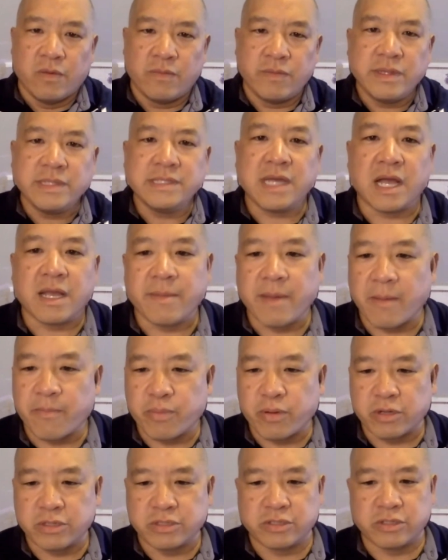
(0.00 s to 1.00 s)
when we talk
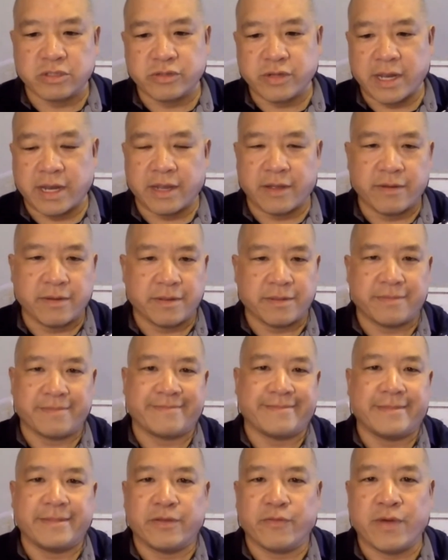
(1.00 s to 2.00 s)
about personal training, uh,
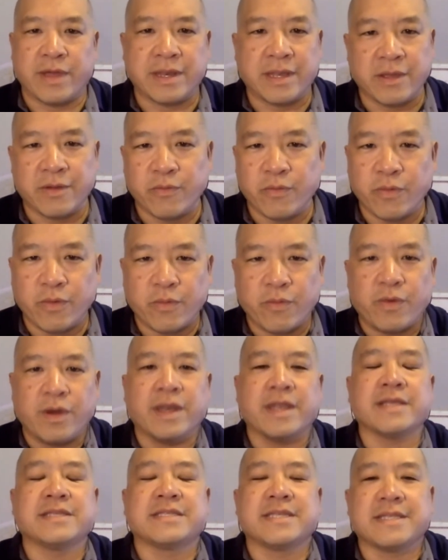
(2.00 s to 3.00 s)
Wendy,
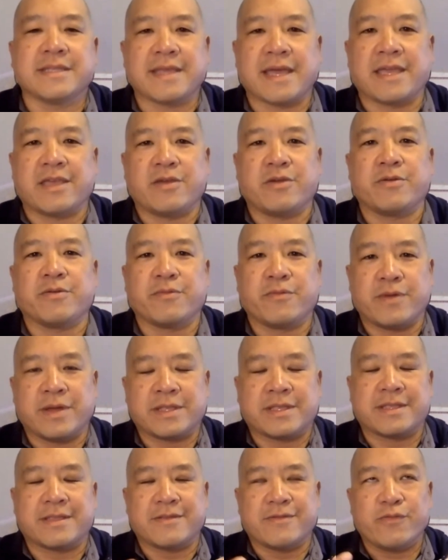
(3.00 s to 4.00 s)
what is it that you
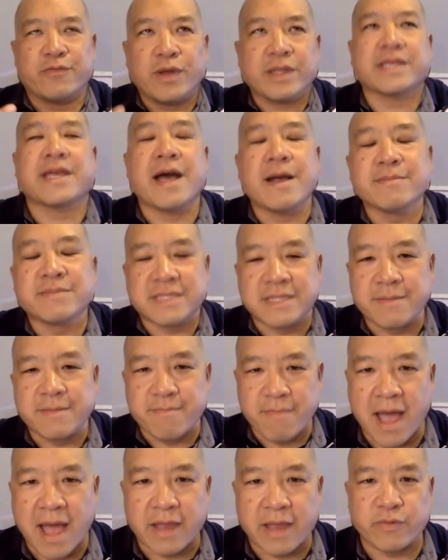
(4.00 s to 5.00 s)
what what comes to
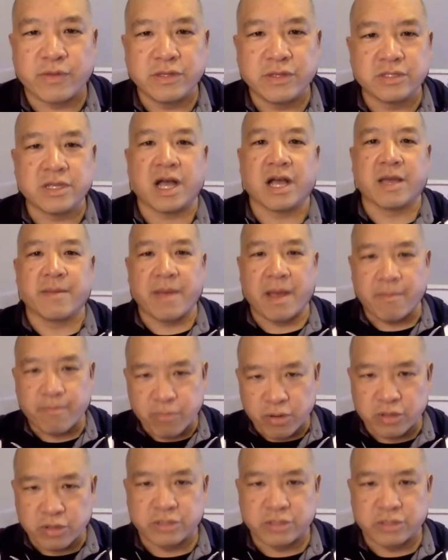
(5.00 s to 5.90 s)
mind when you talk about